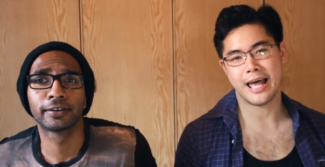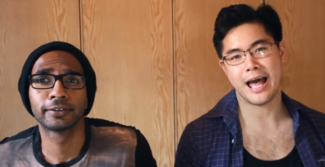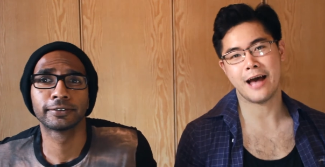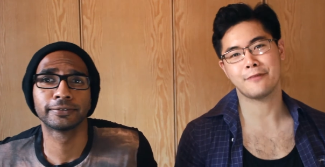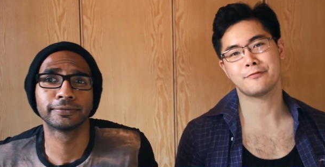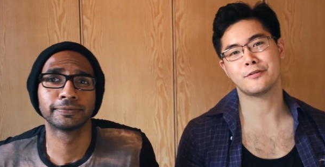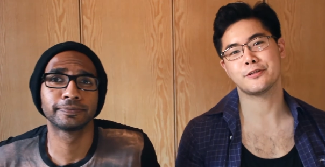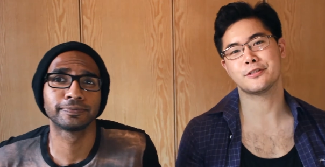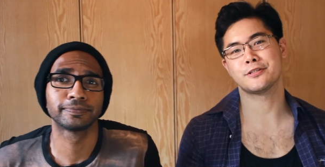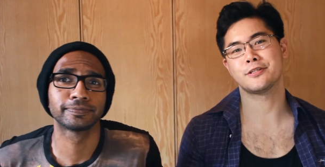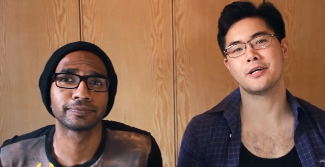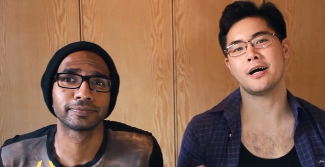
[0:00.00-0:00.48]

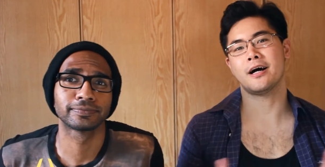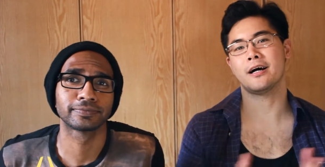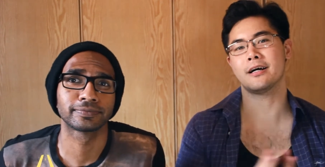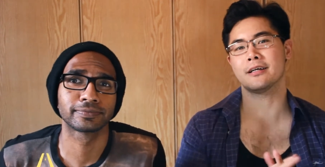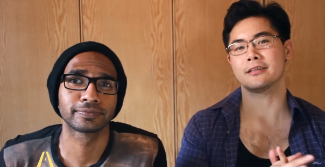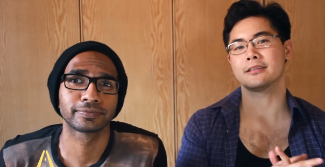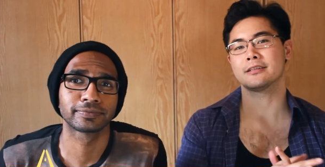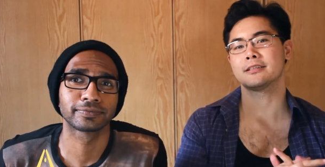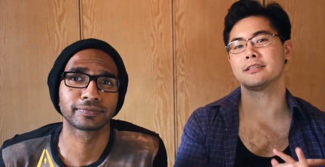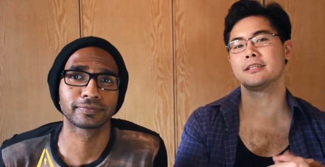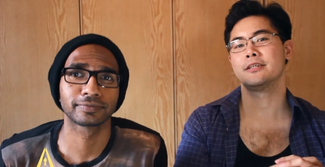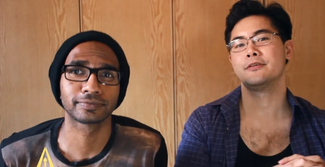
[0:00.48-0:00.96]
Speaker 1: After
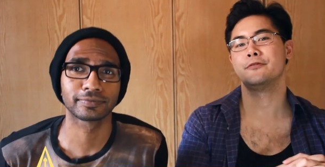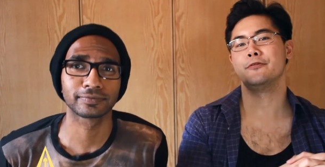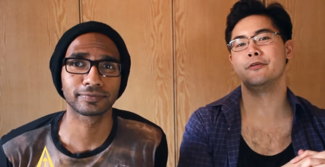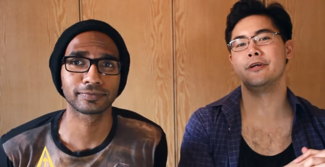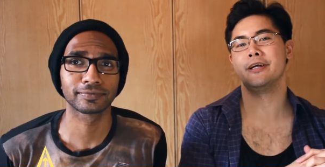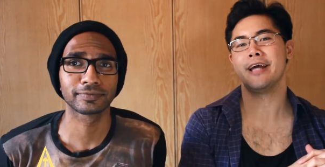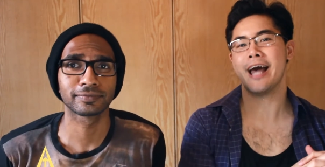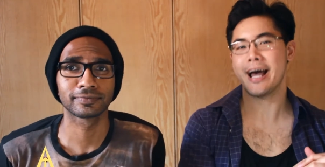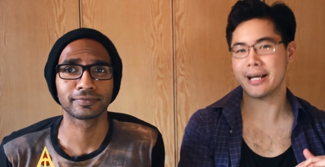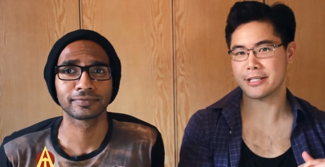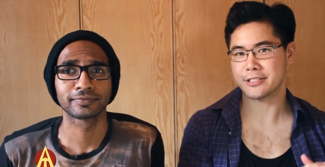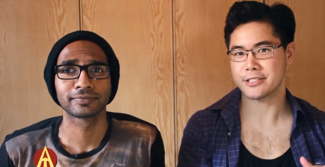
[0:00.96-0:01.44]
Talk
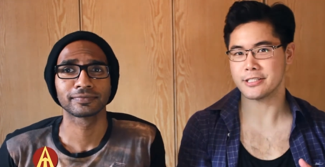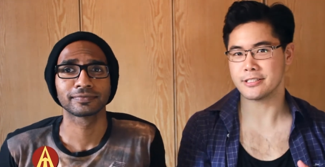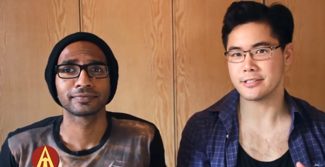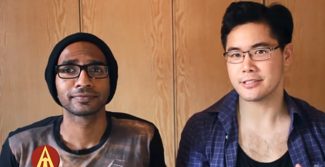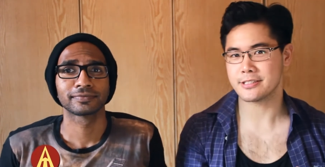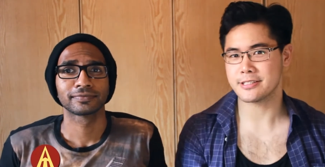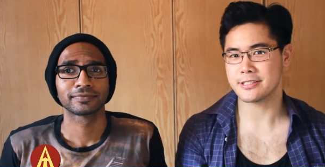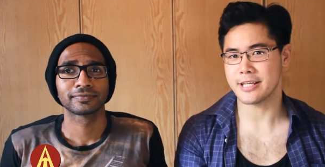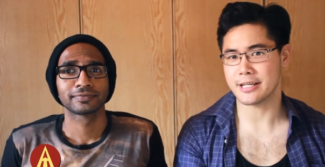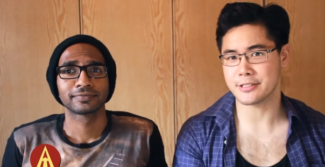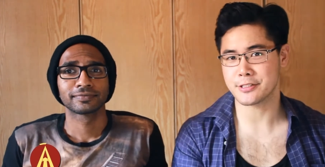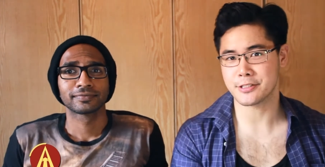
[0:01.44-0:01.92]
reaction
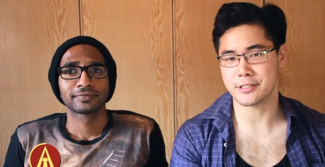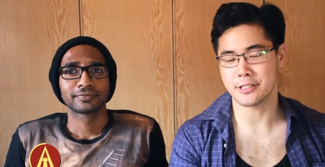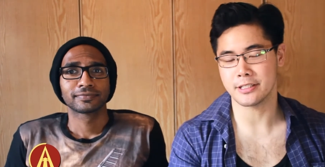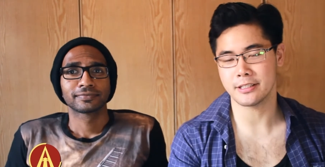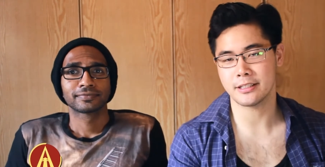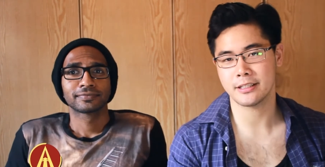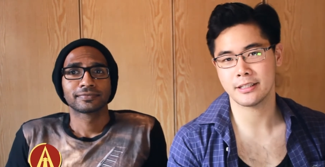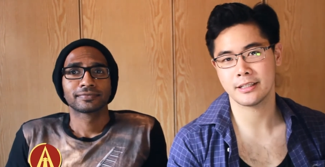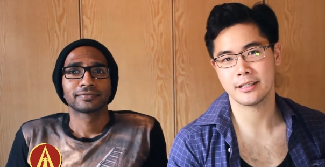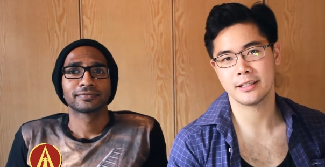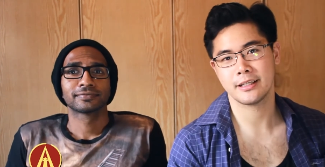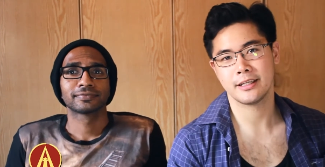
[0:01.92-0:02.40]

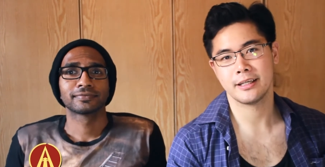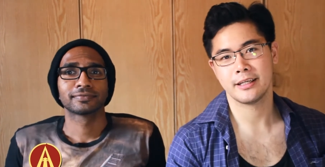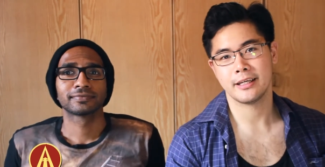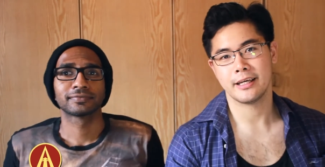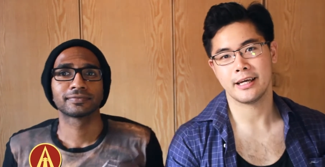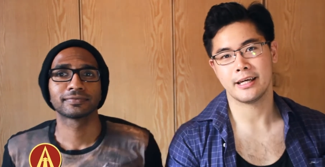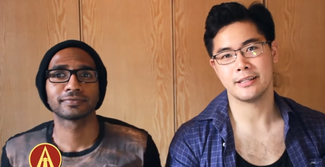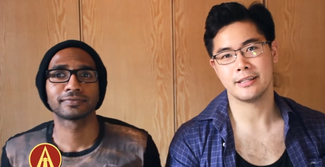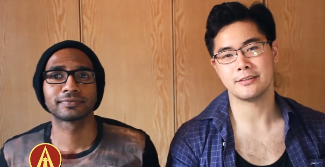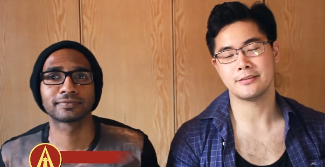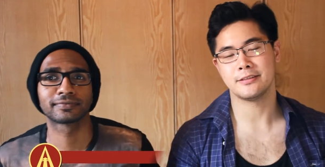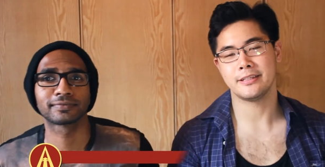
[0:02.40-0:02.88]
session.
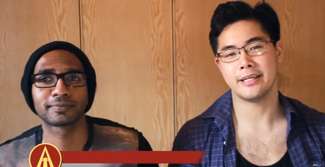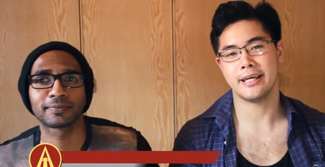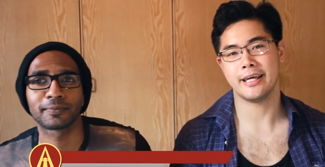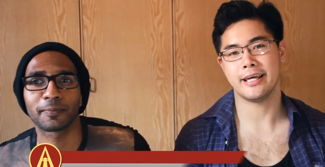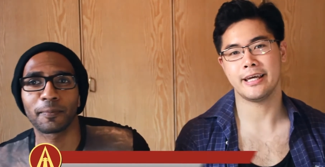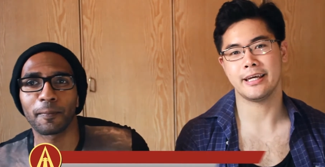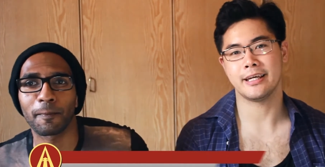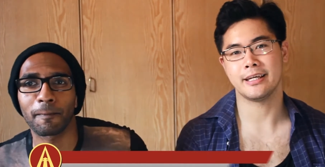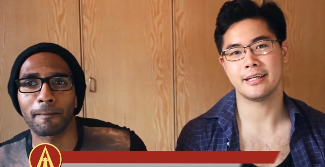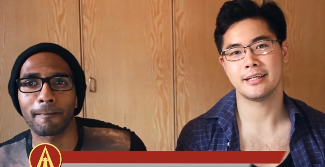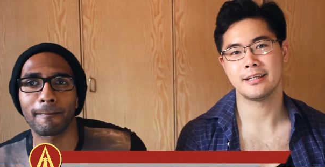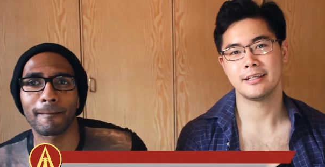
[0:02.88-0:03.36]
And
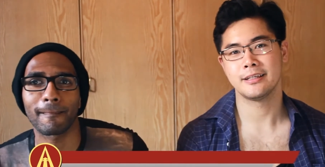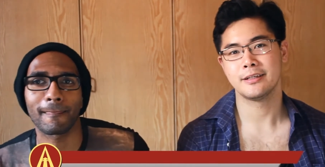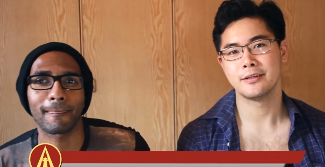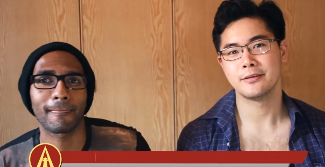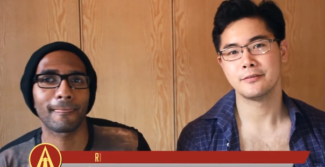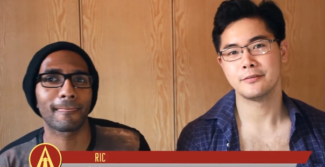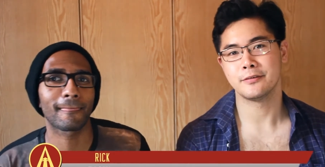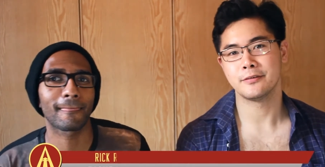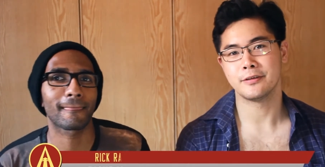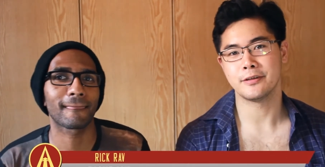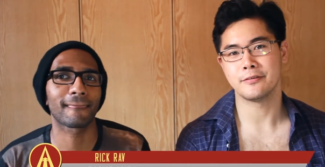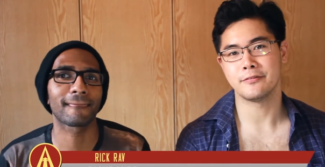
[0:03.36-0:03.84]
today
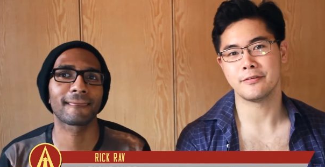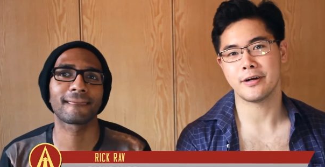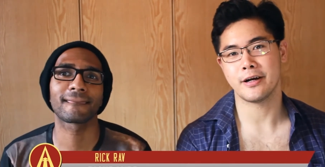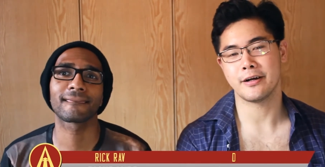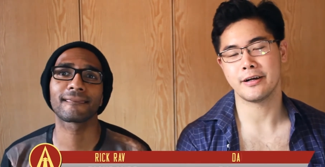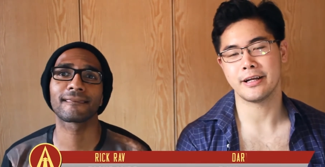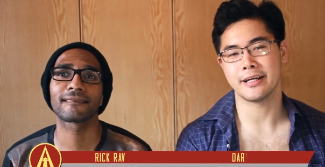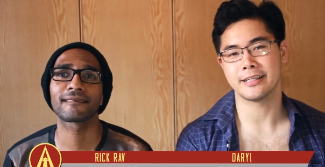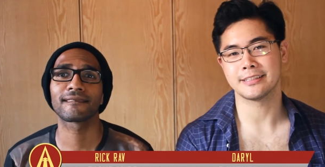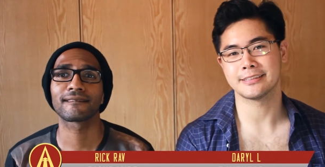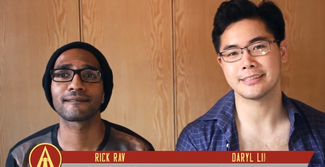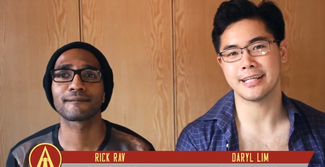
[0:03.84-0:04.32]
we're
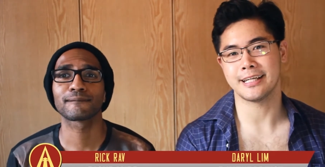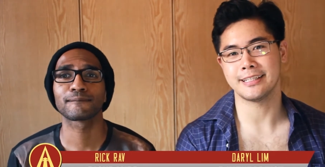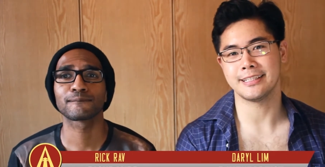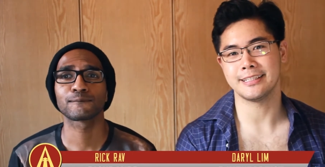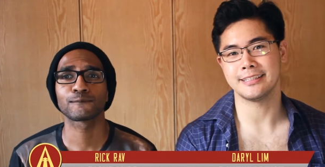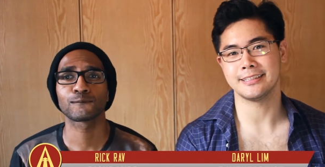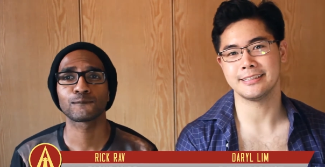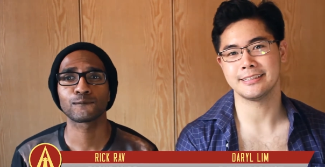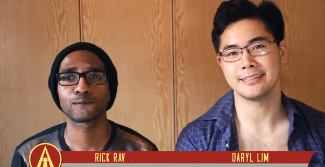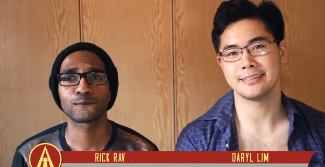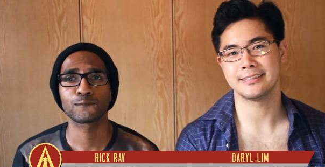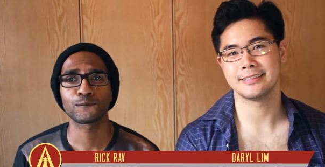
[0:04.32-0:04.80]
very
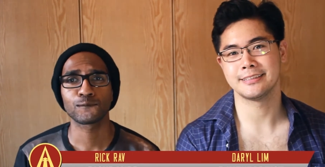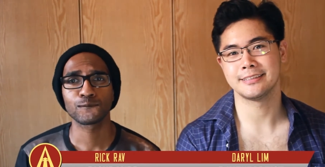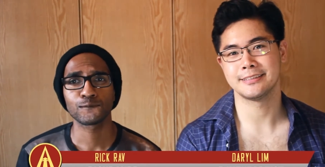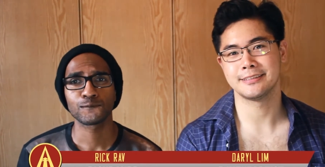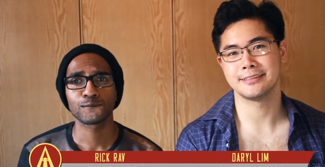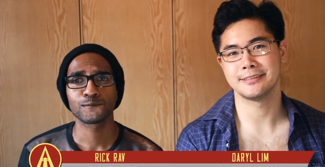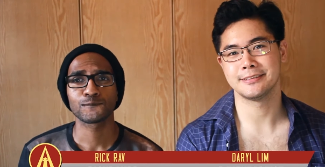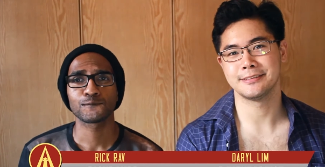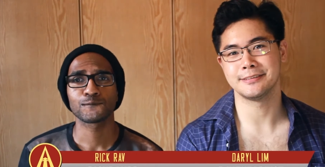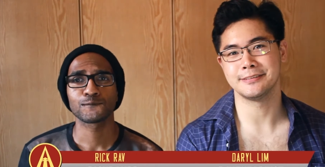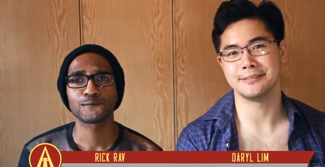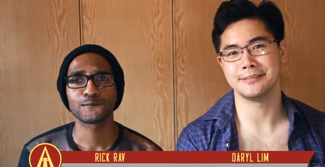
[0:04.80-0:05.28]
excited
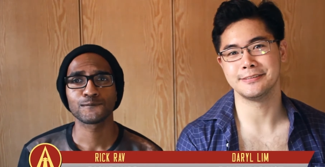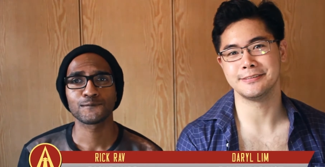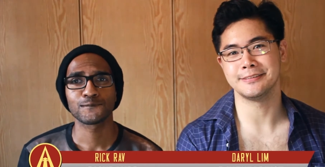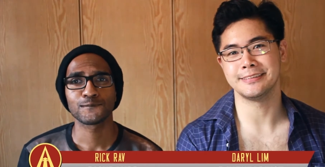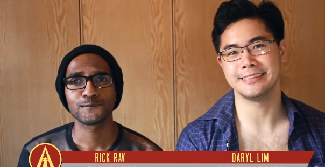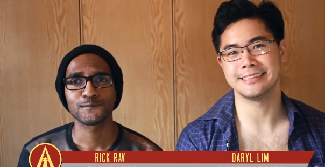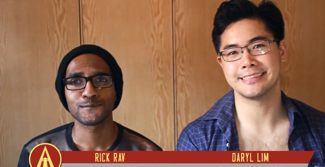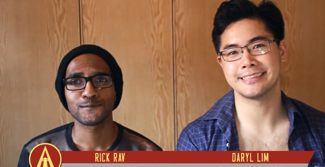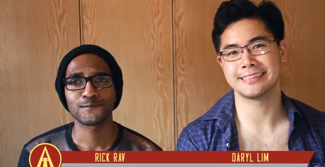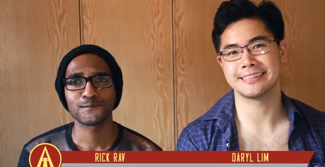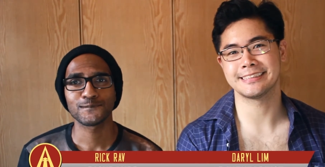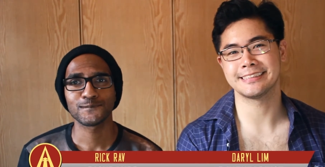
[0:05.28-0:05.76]
to do
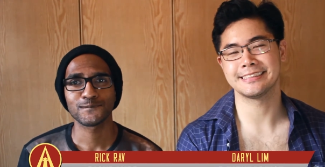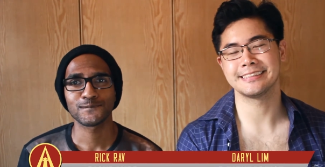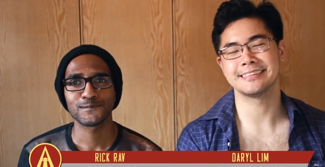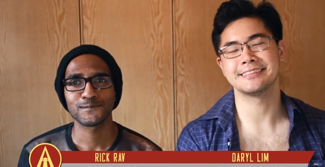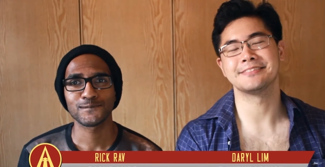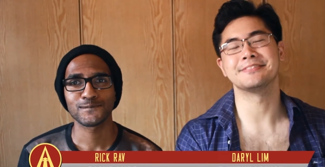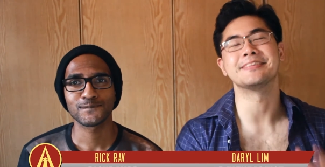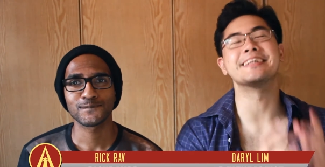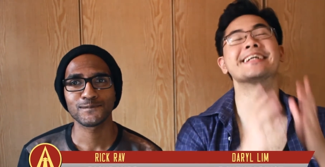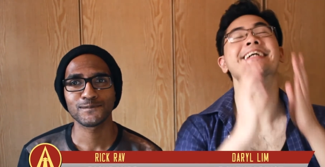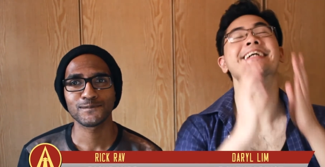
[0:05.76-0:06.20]
this. Oh my